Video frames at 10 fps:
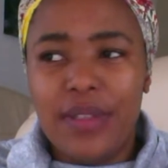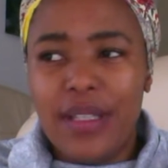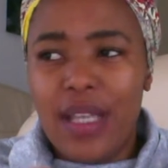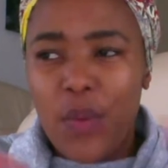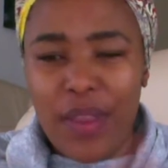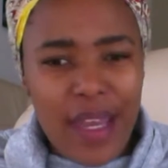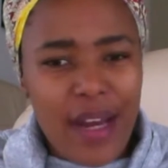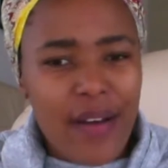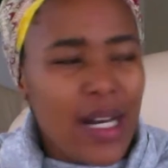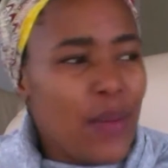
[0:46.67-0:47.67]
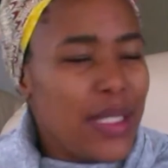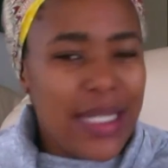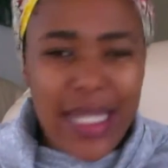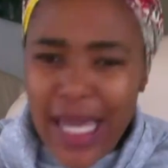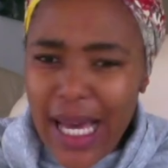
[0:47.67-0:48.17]
they were there and I was
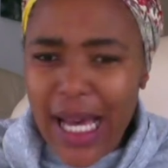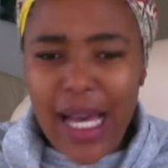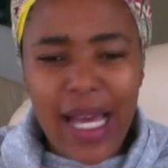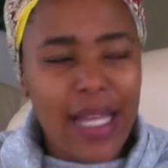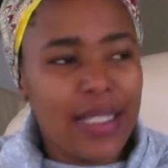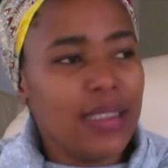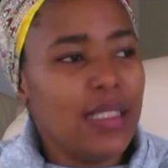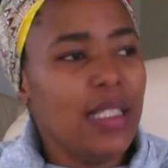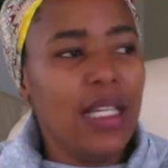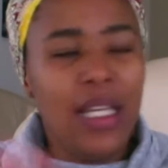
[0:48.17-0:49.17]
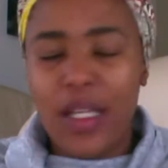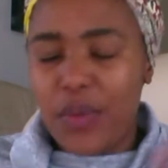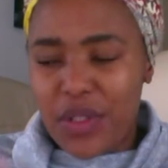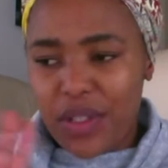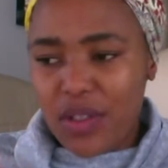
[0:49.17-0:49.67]
here, and it
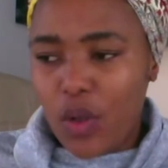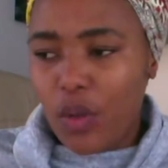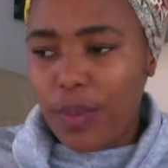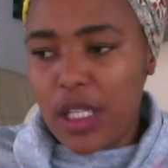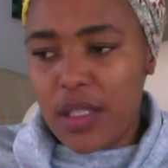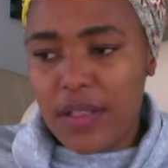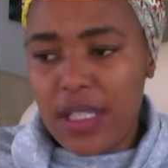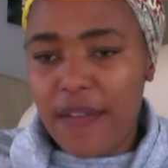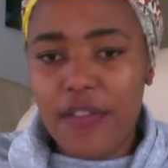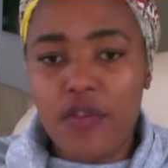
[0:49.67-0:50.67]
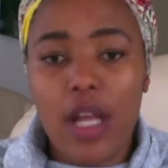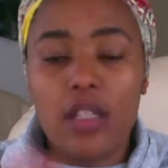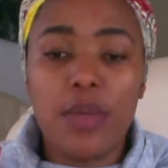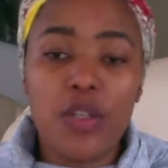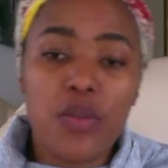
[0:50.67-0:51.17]
was just a whole bunch of stuff trying
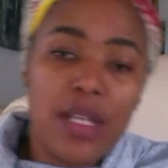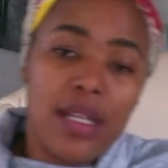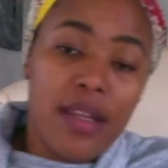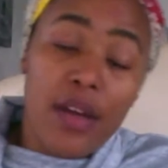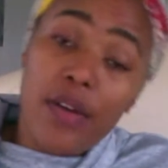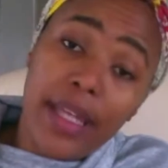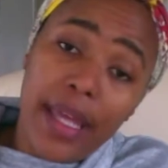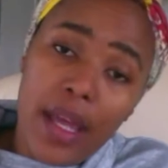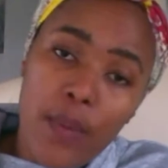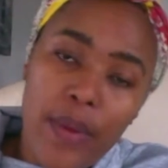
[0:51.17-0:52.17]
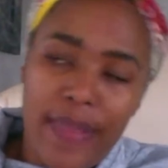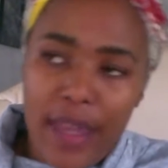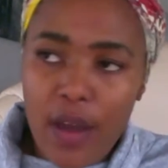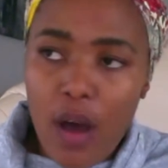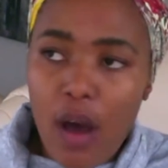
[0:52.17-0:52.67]
to make sure that they're okay where
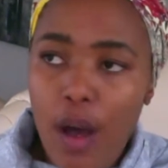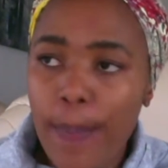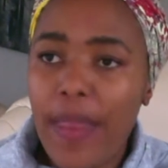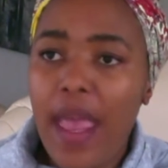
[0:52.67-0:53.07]
they are